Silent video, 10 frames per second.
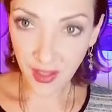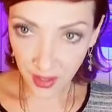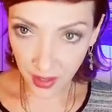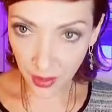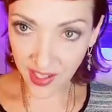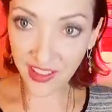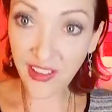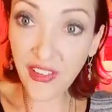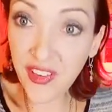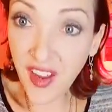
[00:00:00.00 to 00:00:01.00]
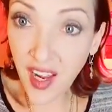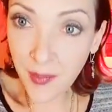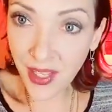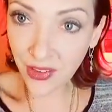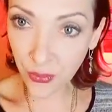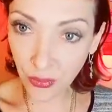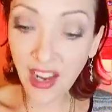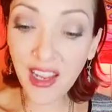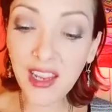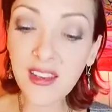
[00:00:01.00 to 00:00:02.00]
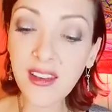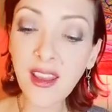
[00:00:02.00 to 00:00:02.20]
you know, until the timing is right